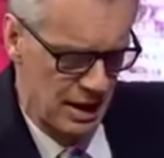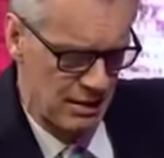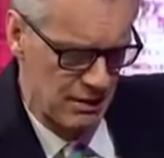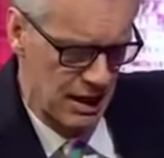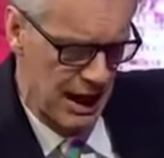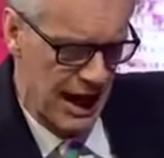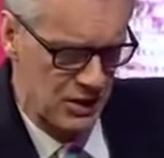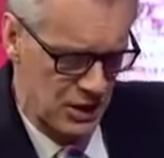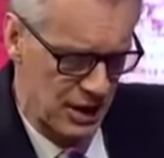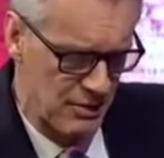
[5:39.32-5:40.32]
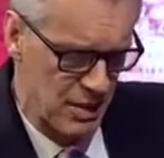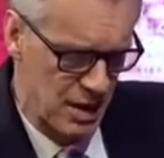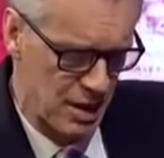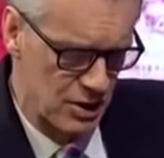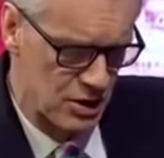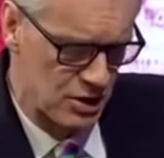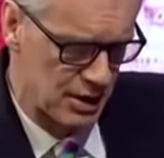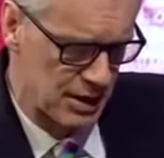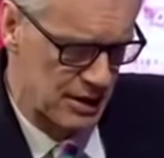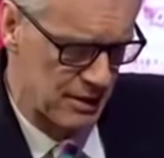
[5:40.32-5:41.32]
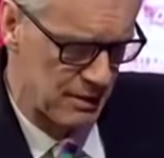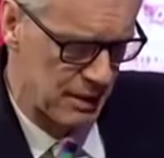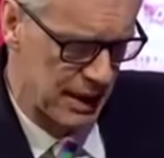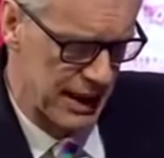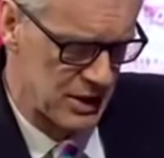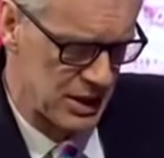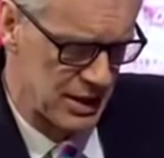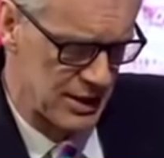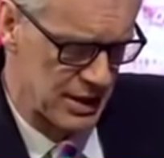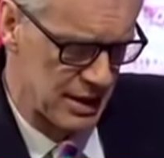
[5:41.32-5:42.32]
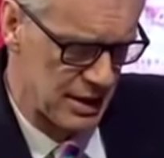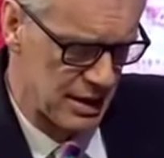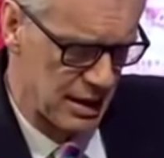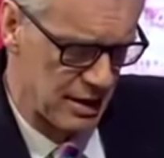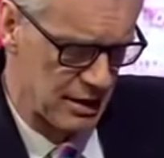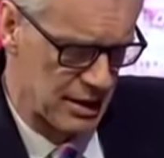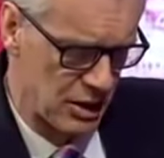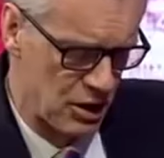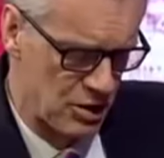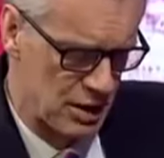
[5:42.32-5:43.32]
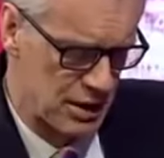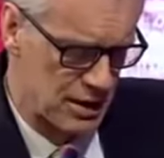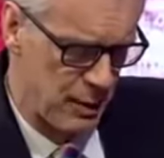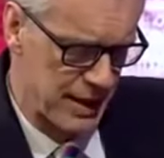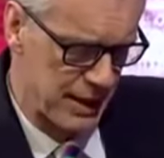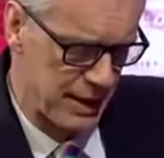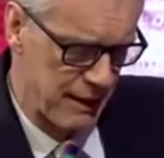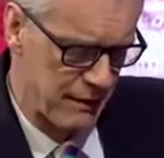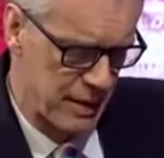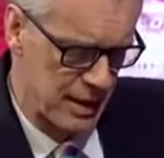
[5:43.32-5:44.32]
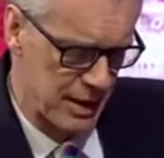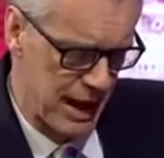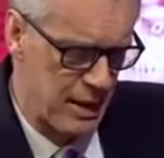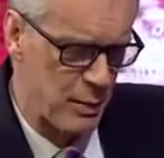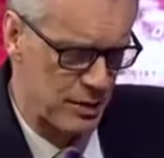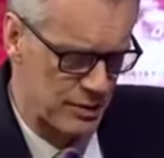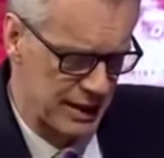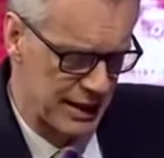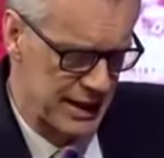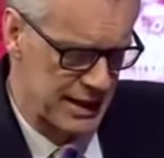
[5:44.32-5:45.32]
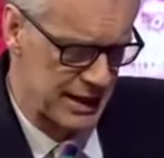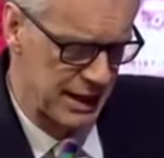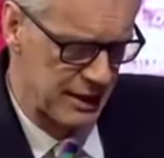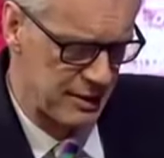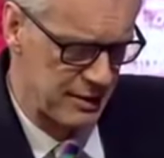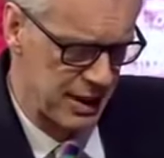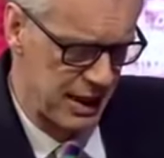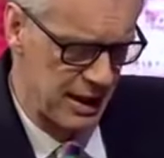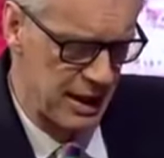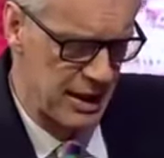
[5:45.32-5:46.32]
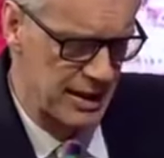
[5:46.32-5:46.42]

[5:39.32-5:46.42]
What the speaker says: actually in March during some clashes and security sweeps by the government. They were released, including